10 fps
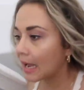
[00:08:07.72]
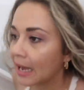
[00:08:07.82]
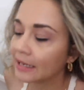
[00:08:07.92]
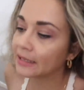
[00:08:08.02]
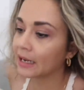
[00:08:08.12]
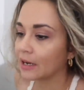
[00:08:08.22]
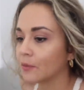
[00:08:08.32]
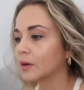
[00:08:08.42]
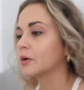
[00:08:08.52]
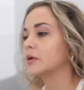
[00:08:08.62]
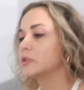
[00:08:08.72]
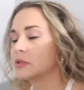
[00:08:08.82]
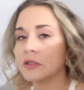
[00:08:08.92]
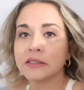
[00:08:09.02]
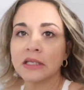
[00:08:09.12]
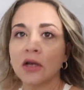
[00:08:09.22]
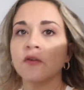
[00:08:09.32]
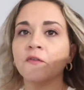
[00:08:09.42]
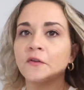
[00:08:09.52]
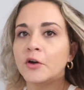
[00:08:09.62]
and now I'm going to the
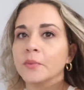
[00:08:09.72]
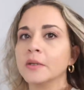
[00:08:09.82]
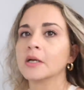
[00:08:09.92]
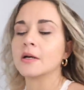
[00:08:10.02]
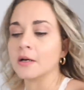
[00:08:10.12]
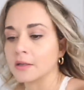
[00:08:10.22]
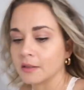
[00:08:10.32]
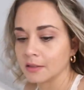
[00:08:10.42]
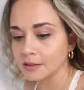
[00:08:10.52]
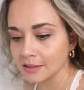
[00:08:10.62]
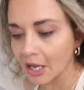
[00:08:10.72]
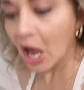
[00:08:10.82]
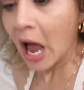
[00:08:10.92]
second floor because,